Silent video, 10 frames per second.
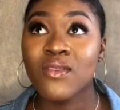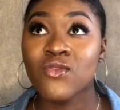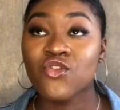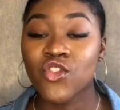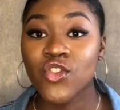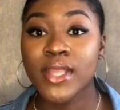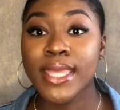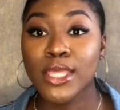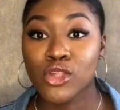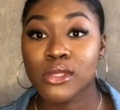
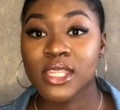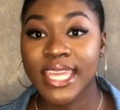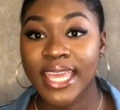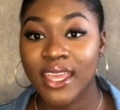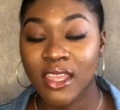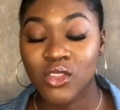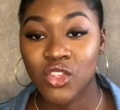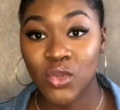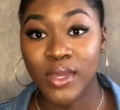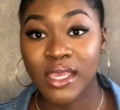truly just here
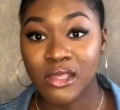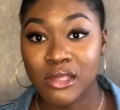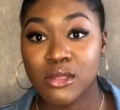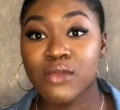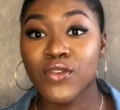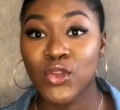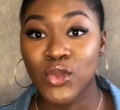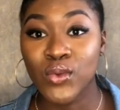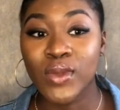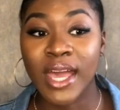doing this for
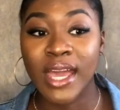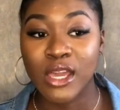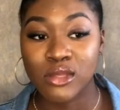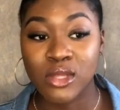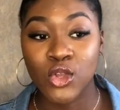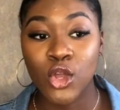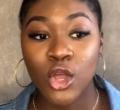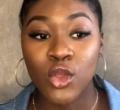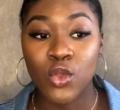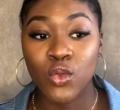you guys
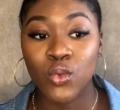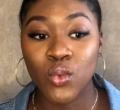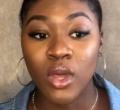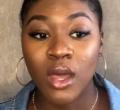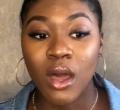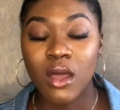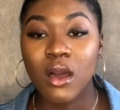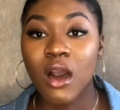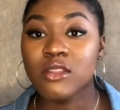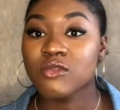who
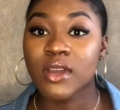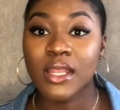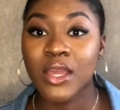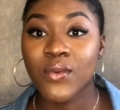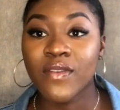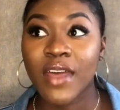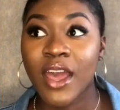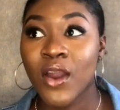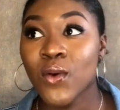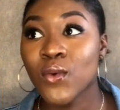are struggling with
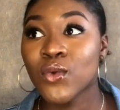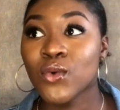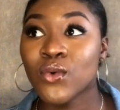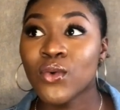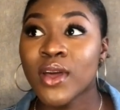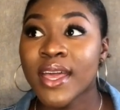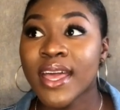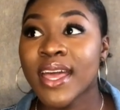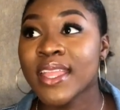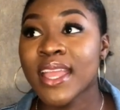hair, or you're
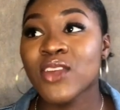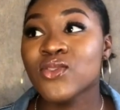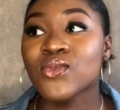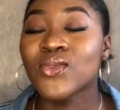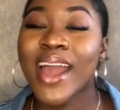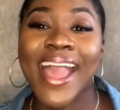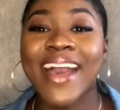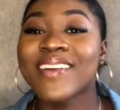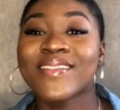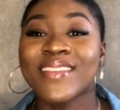a natural
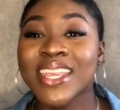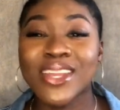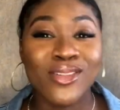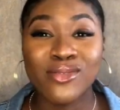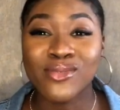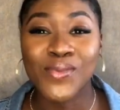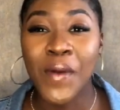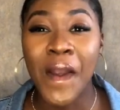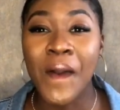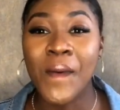hair freak as
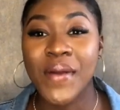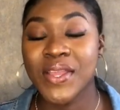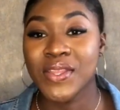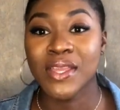well, and